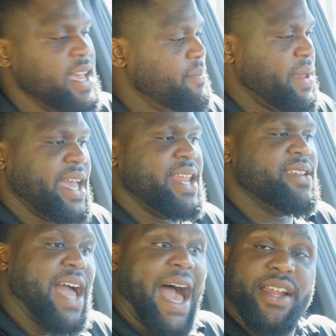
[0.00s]
being
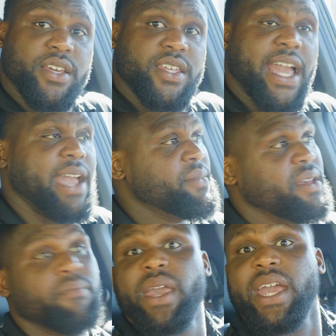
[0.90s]
out of shape,
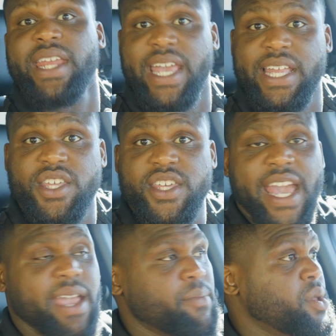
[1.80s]
being in
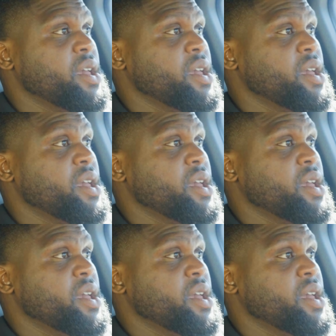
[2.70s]
shape,